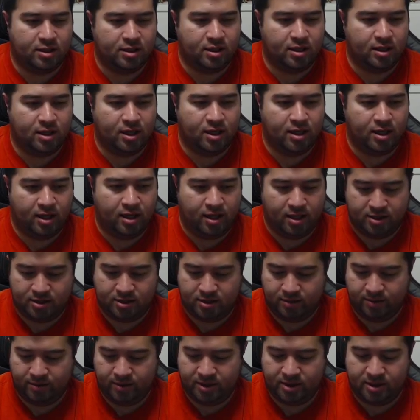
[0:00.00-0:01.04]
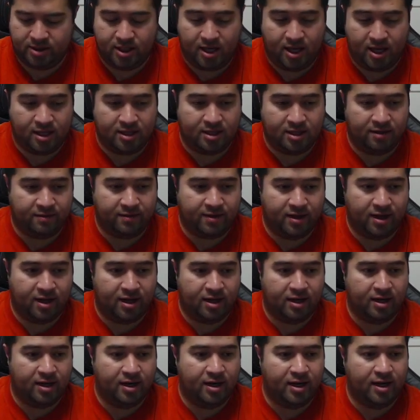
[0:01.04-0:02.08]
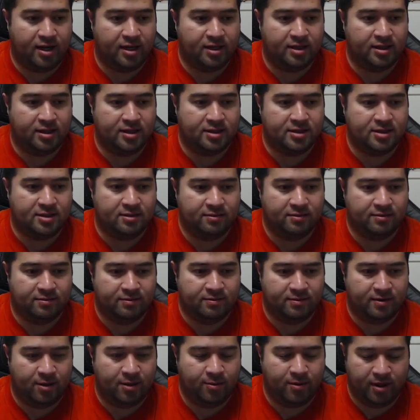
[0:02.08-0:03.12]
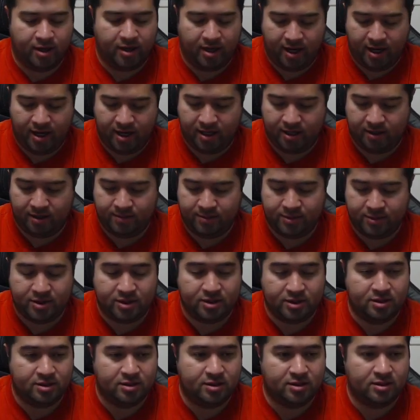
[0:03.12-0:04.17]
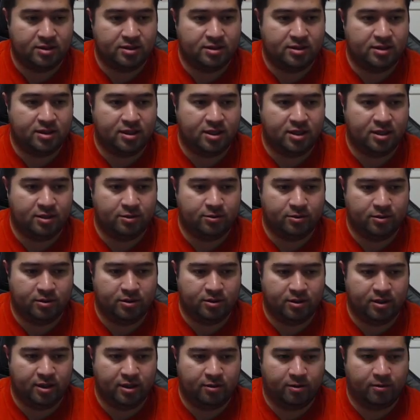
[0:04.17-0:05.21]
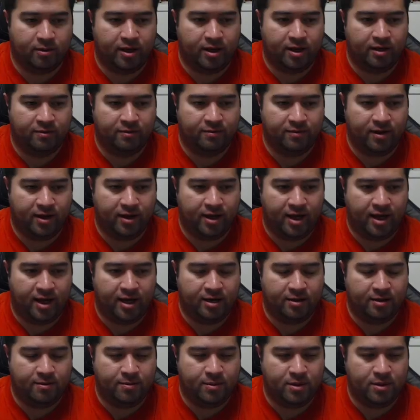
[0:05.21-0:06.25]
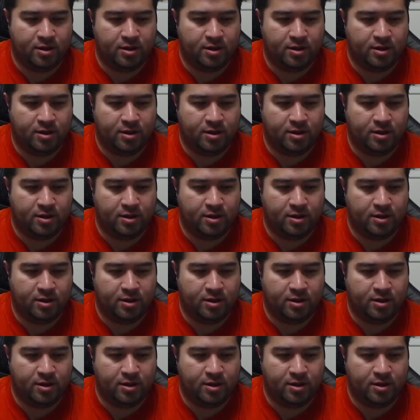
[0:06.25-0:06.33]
So I'm going to say that I've got a list of, I want items to equal an array of item.